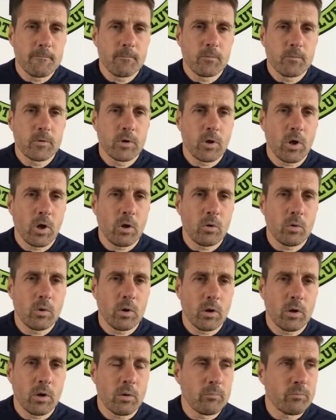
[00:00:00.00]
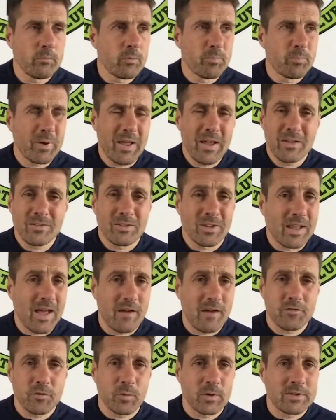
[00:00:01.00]
The players will
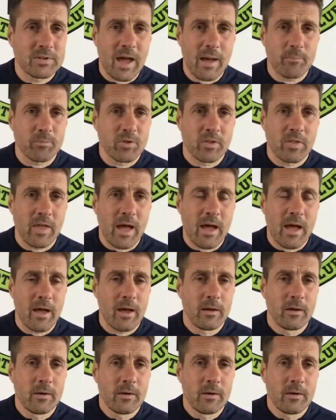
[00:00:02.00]
have to adapt to that.